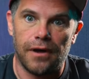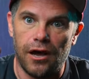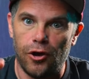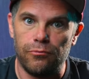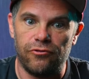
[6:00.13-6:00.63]
I
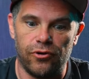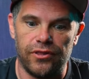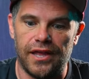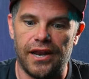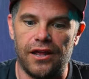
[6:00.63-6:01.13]
hope you've
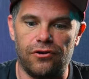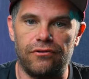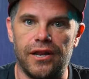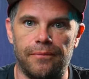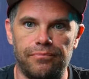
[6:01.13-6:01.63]
worked that out
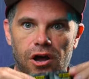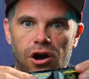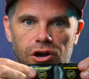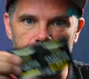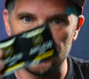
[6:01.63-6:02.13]
already.
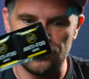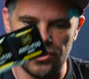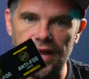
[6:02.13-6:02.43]
Oh, so good.